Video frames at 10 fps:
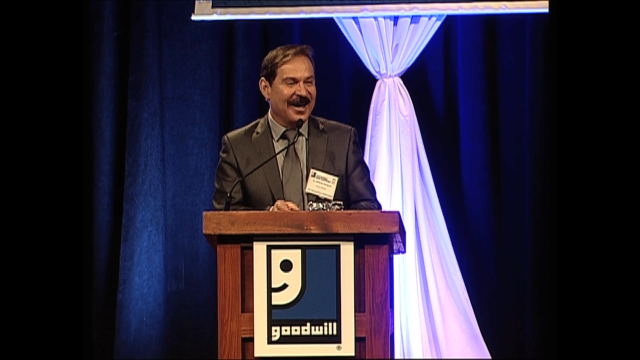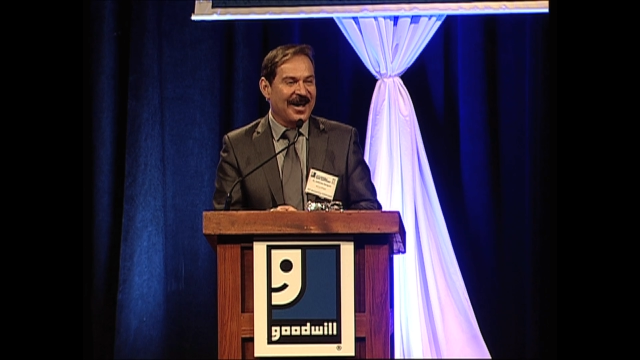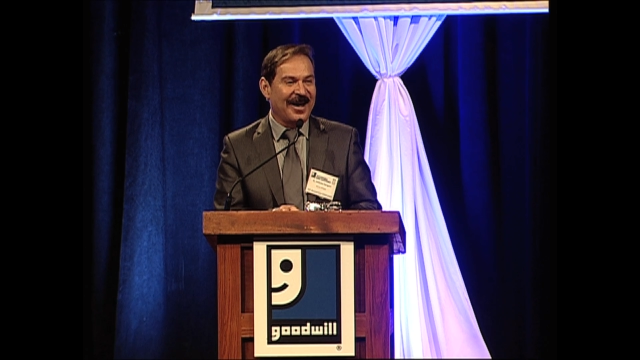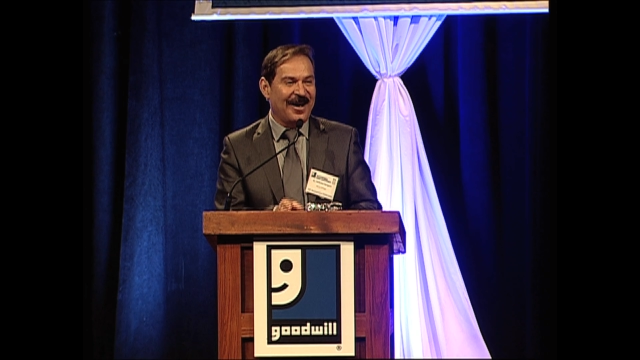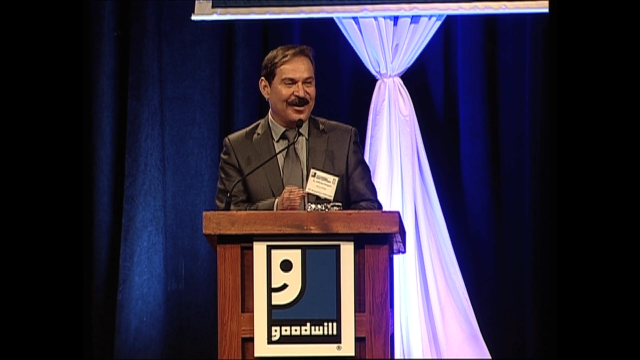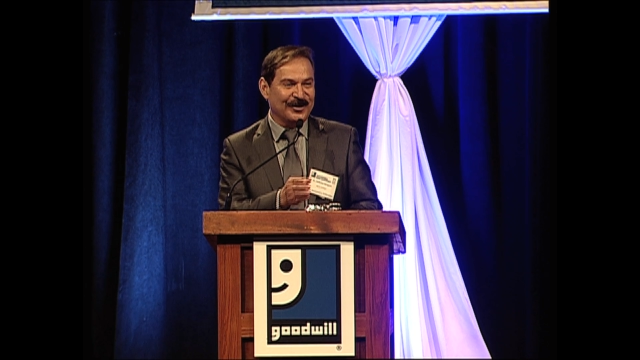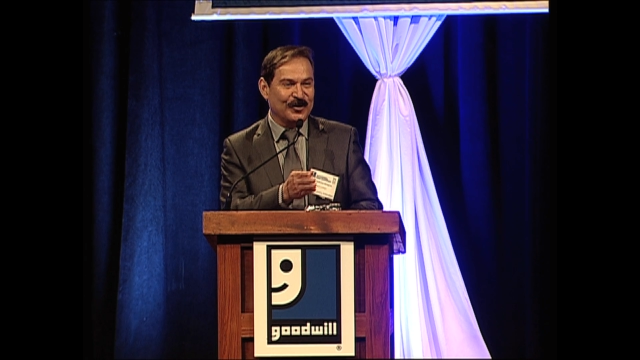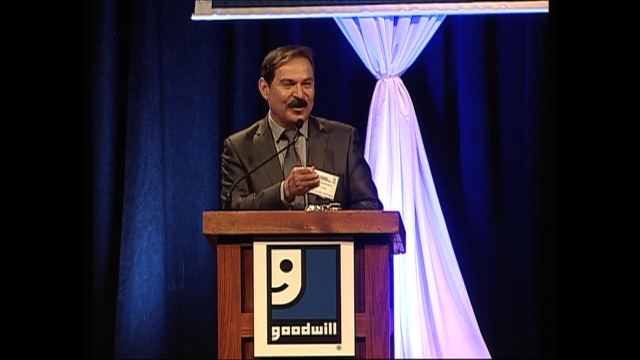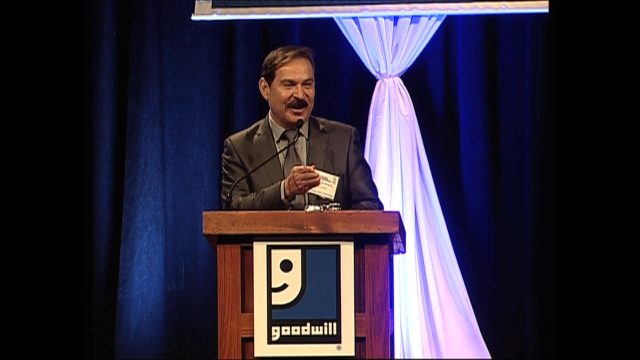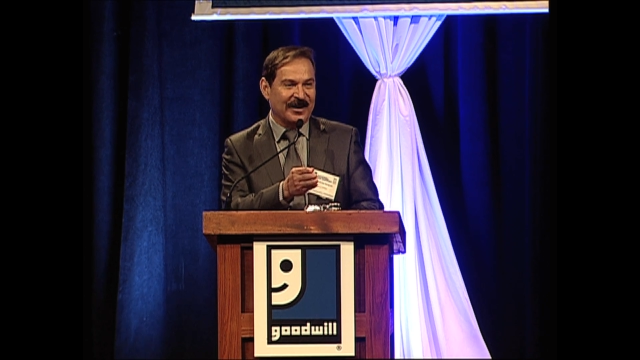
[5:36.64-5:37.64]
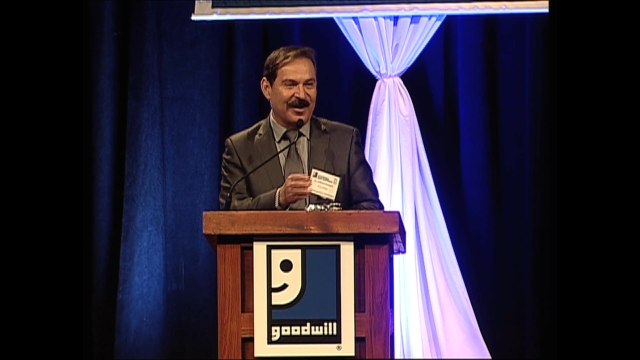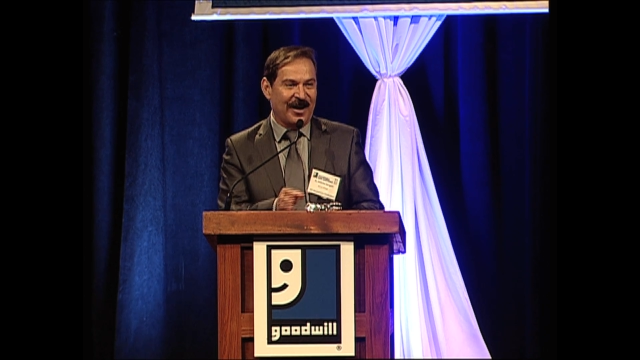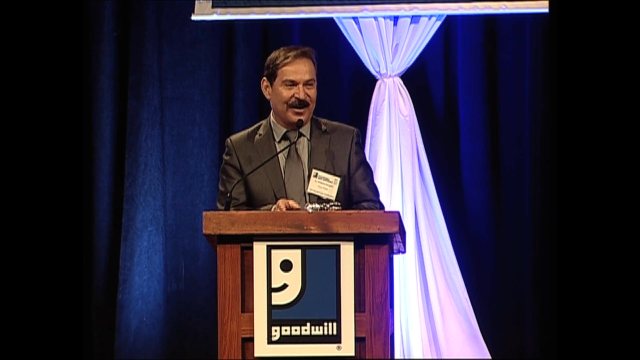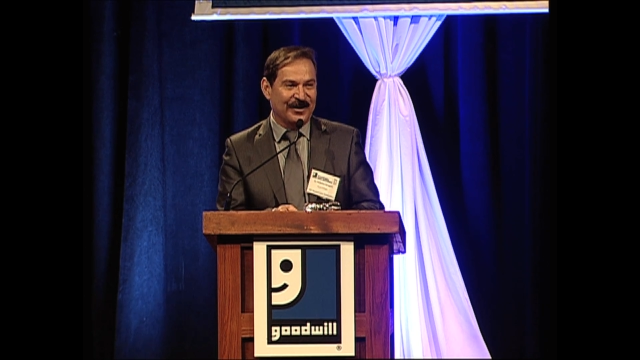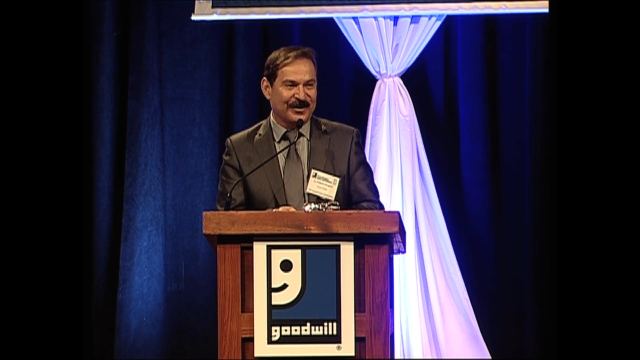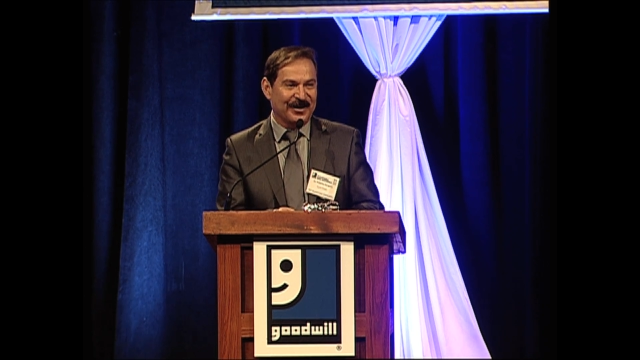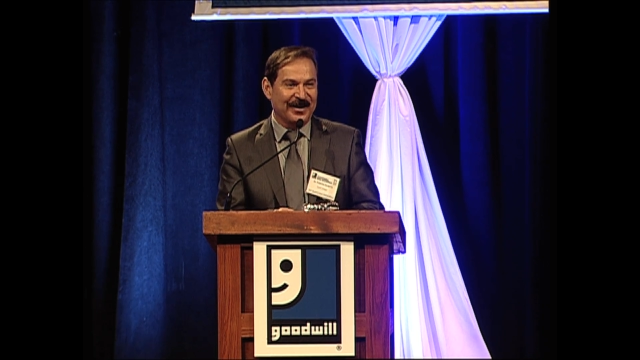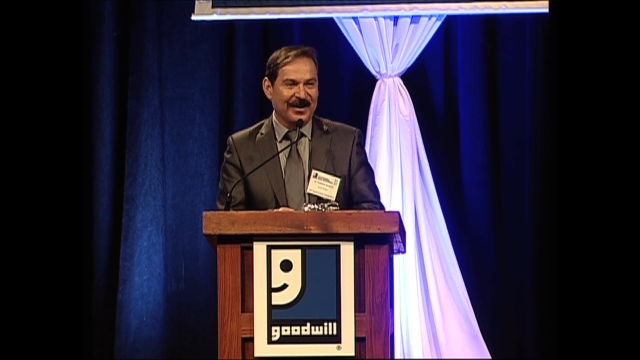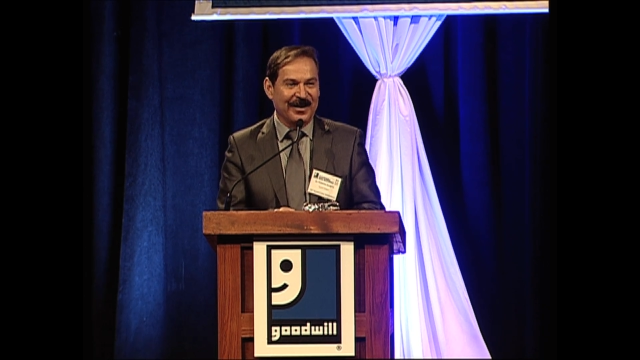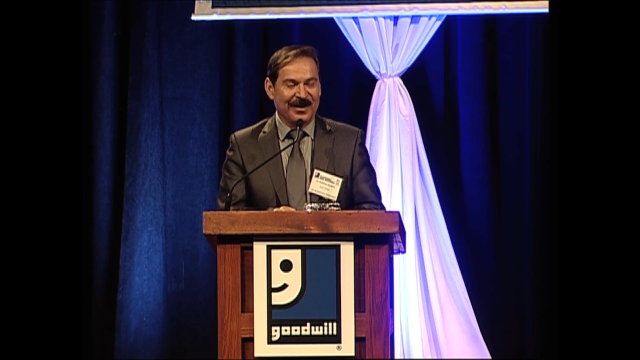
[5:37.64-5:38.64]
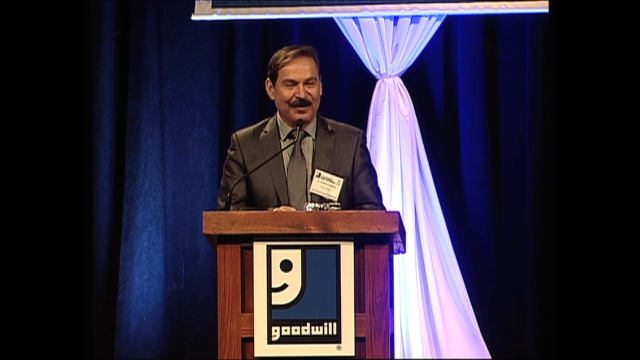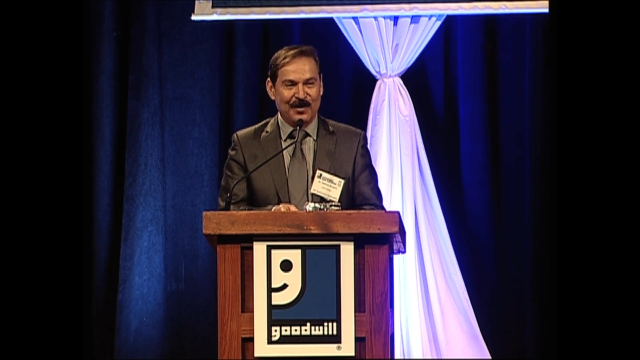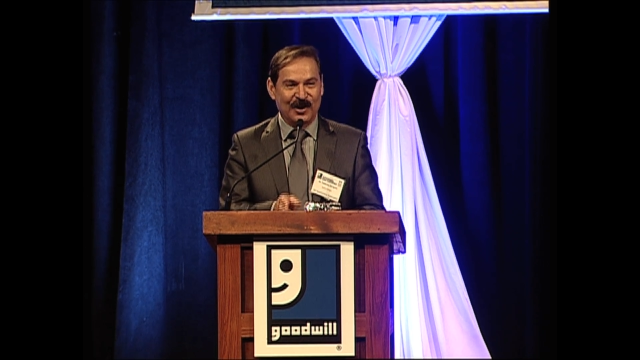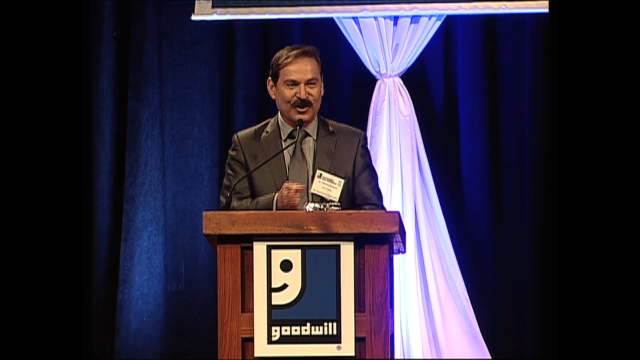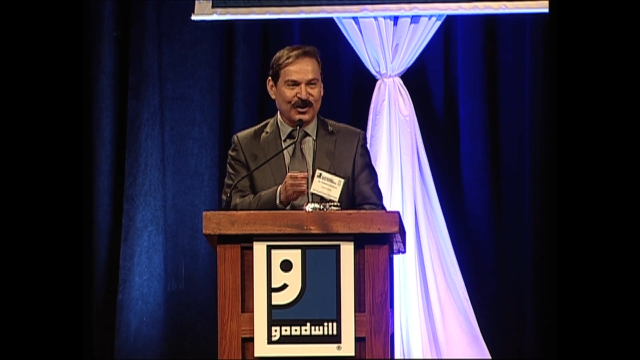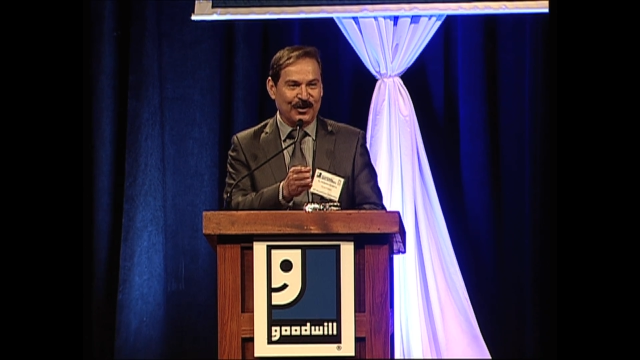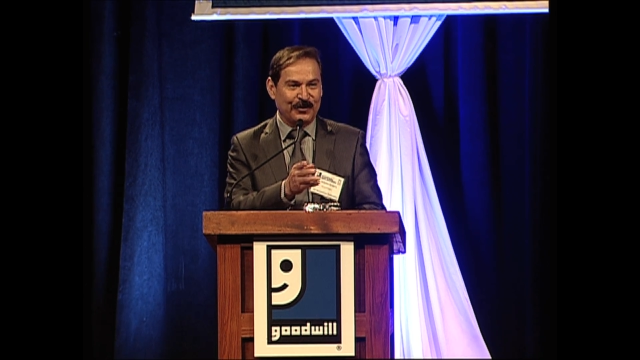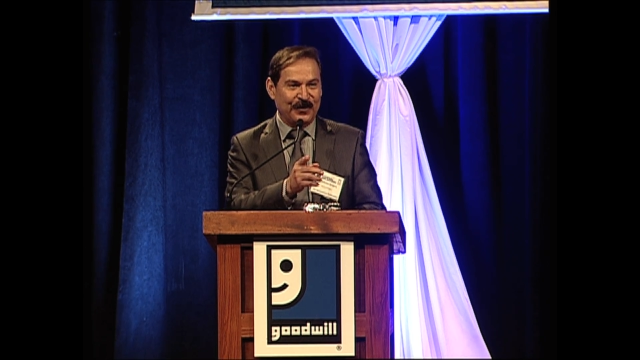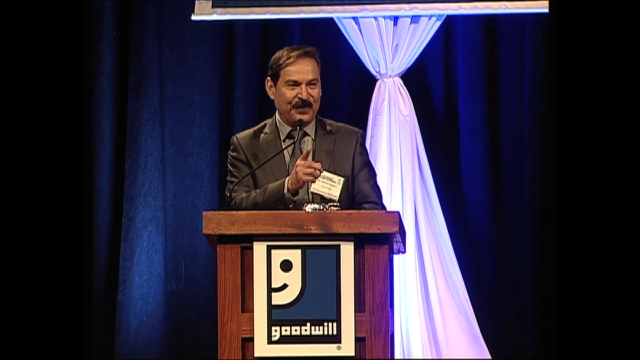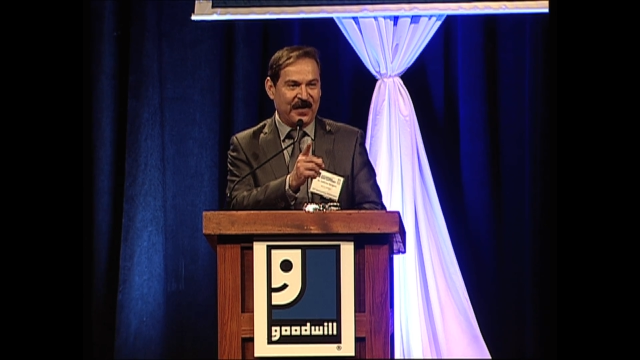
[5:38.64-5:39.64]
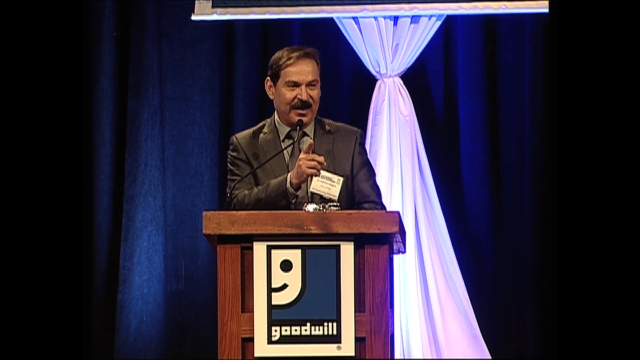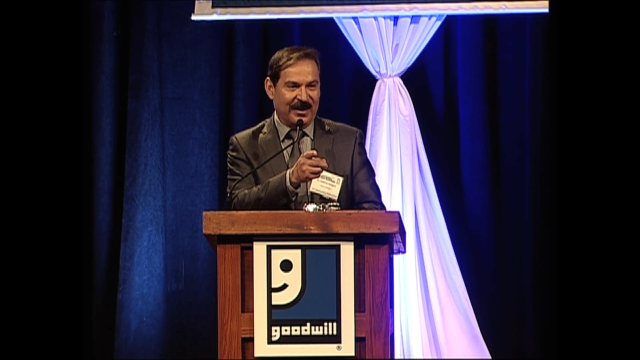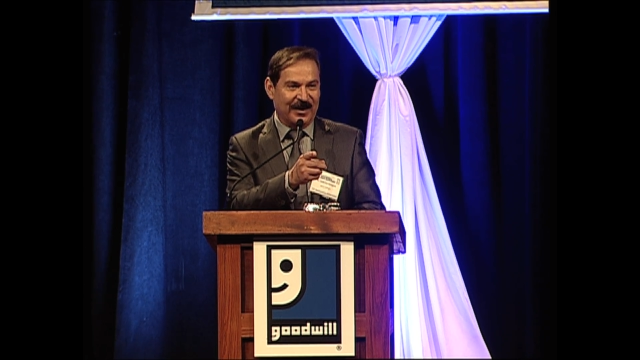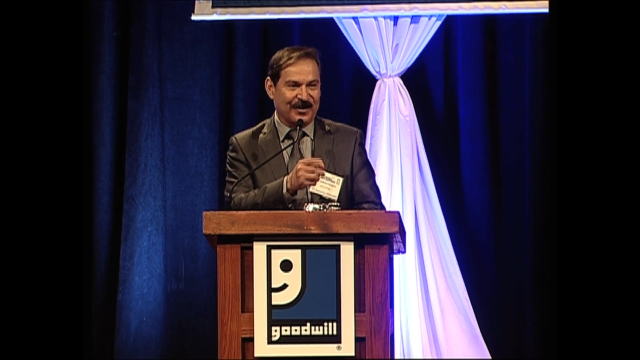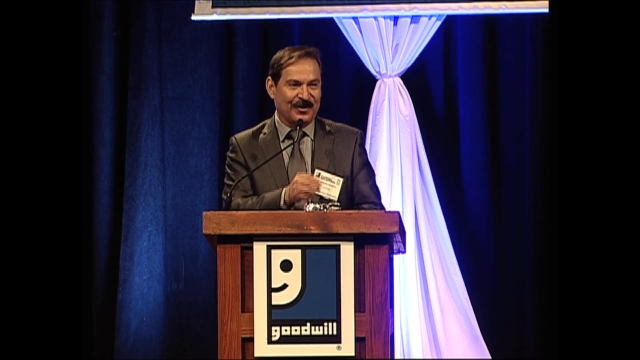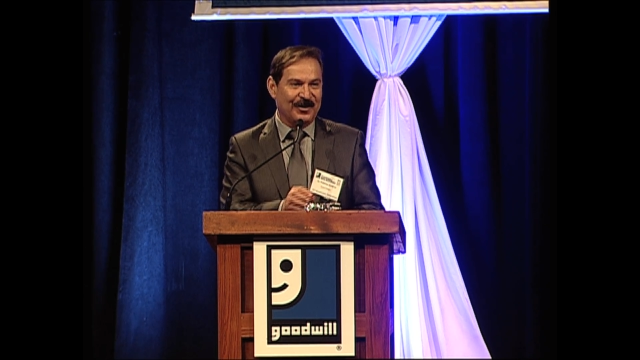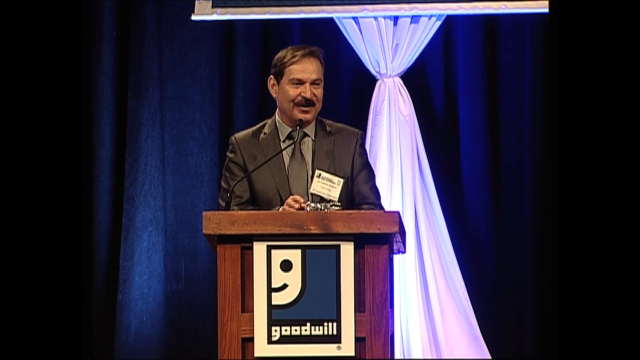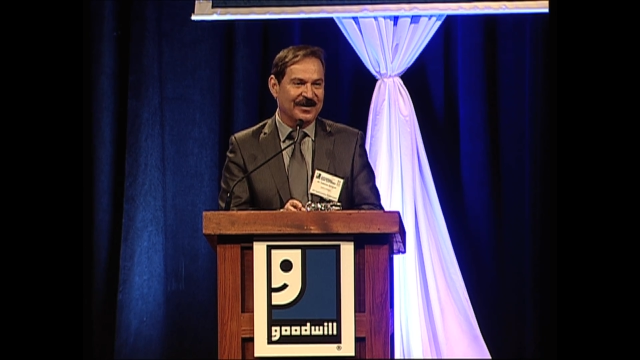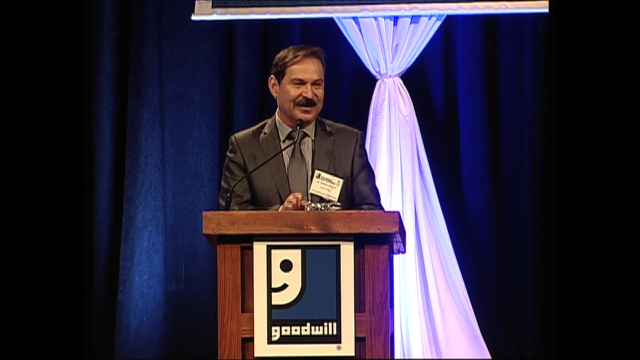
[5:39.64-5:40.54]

I also want to acknowledge my children, Federico,